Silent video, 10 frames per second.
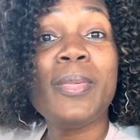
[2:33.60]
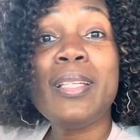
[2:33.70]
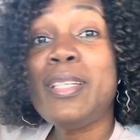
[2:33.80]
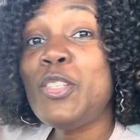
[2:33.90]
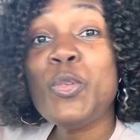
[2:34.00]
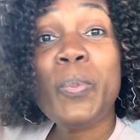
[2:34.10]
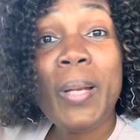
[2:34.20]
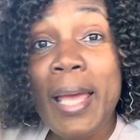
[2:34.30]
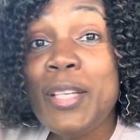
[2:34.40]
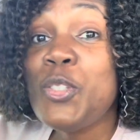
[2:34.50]
Did you
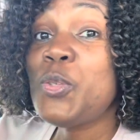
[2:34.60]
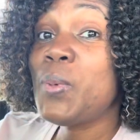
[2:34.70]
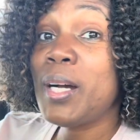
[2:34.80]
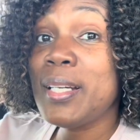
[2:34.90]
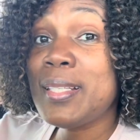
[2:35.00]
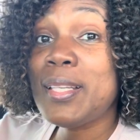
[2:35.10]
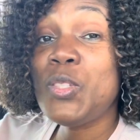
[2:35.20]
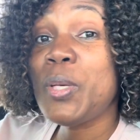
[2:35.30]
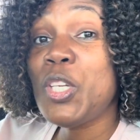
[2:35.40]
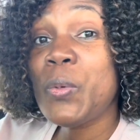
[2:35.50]
plan towards it
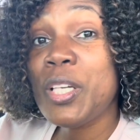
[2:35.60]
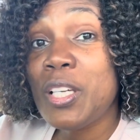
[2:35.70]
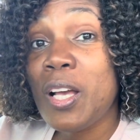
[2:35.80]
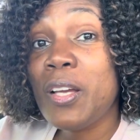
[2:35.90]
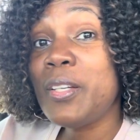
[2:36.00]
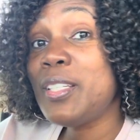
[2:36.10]
when you were younger?